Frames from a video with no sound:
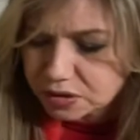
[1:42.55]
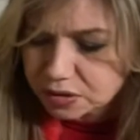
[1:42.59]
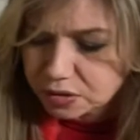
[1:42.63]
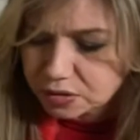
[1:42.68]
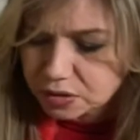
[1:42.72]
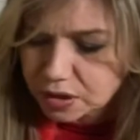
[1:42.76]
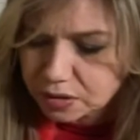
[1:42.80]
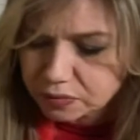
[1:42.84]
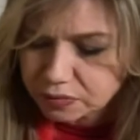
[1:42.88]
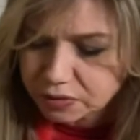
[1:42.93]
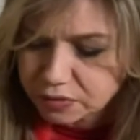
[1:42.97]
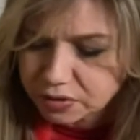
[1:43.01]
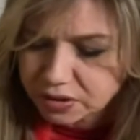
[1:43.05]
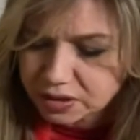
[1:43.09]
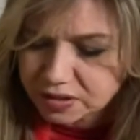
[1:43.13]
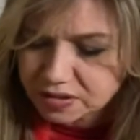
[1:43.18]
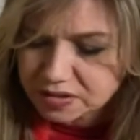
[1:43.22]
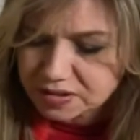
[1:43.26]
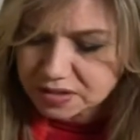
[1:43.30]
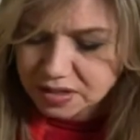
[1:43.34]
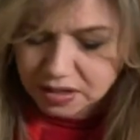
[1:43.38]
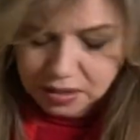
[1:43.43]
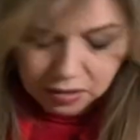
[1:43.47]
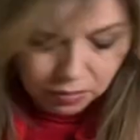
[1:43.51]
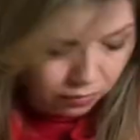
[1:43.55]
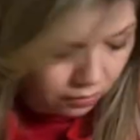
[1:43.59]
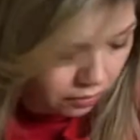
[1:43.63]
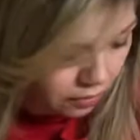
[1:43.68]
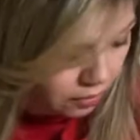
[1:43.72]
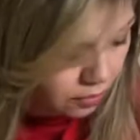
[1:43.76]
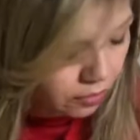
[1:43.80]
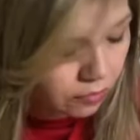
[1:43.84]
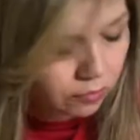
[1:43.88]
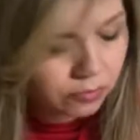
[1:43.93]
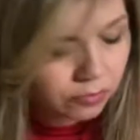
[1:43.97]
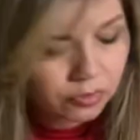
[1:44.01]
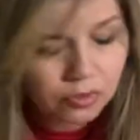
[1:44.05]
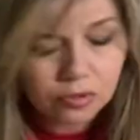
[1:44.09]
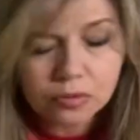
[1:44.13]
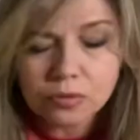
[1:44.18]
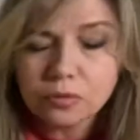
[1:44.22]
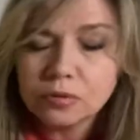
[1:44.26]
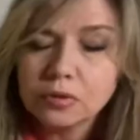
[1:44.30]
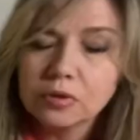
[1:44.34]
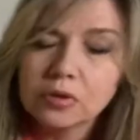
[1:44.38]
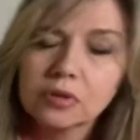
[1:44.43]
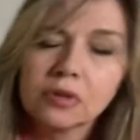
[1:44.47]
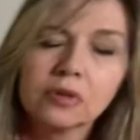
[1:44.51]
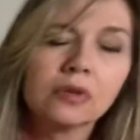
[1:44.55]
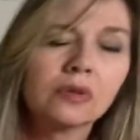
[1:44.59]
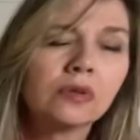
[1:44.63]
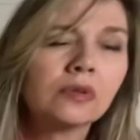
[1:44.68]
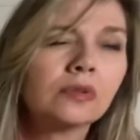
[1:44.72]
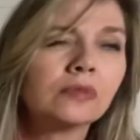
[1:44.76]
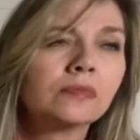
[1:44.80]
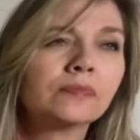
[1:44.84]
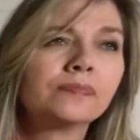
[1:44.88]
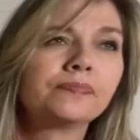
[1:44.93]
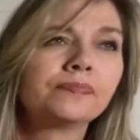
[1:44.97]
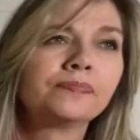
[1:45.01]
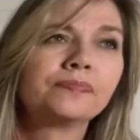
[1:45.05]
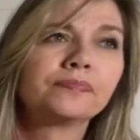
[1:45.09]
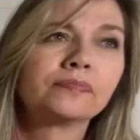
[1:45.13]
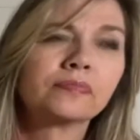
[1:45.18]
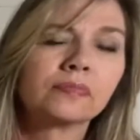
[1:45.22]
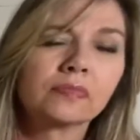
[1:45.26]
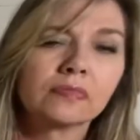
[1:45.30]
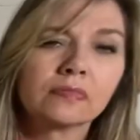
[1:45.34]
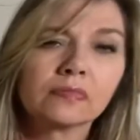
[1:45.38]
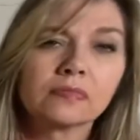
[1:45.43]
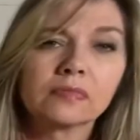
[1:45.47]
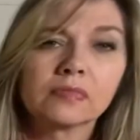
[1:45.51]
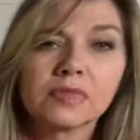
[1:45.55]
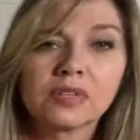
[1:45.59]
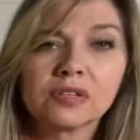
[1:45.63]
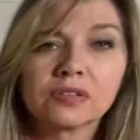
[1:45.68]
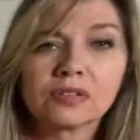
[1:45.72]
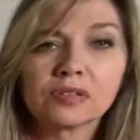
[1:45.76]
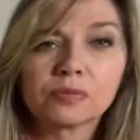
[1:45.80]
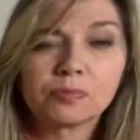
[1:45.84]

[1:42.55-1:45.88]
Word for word: You're not really seeing, dude, this is